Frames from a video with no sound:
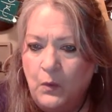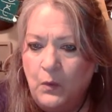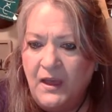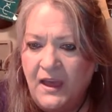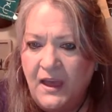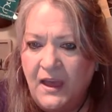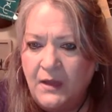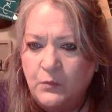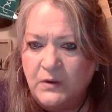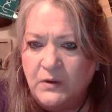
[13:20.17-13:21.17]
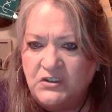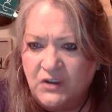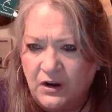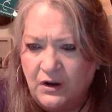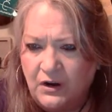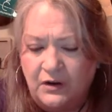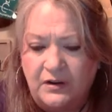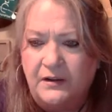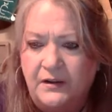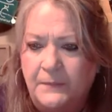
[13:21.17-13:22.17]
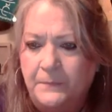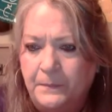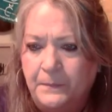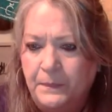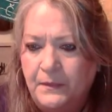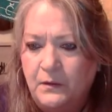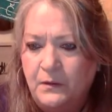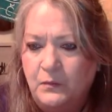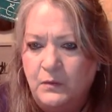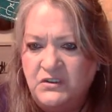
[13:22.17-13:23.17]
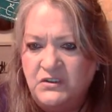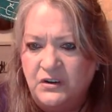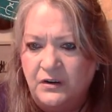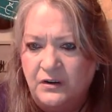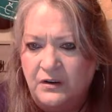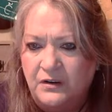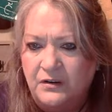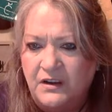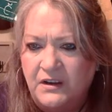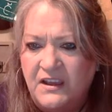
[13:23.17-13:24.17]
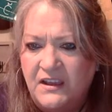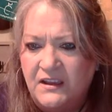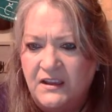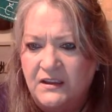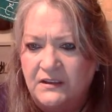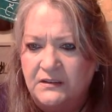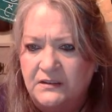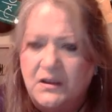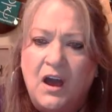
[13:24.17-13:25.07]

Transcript: And Richard. Richard is